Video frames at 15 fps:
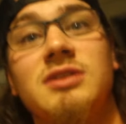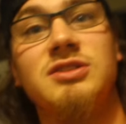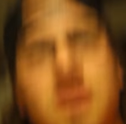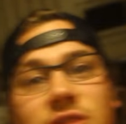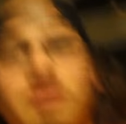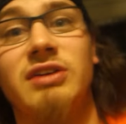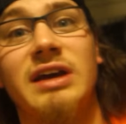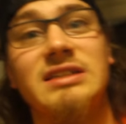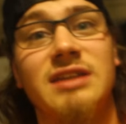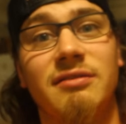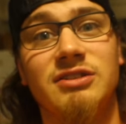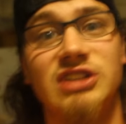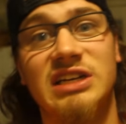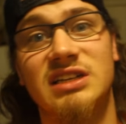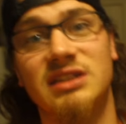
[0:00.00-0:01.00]
So if you guys
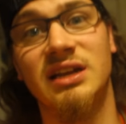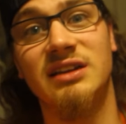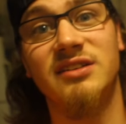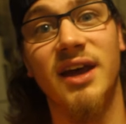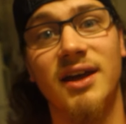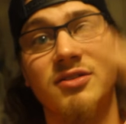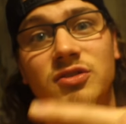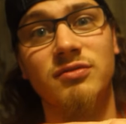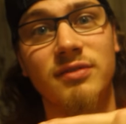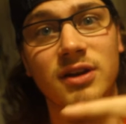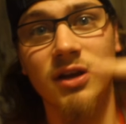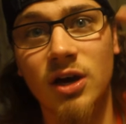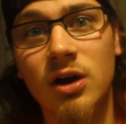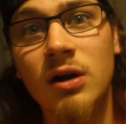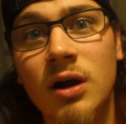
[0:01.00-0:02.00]
haven't checked out that tattoo
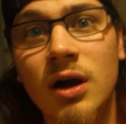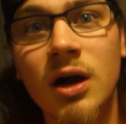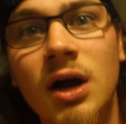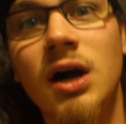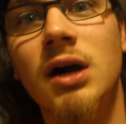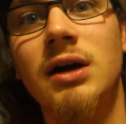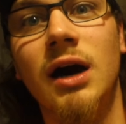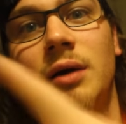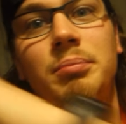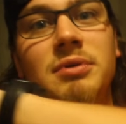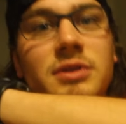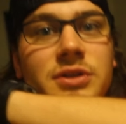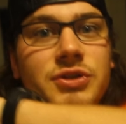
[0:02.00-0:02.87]
video, up in the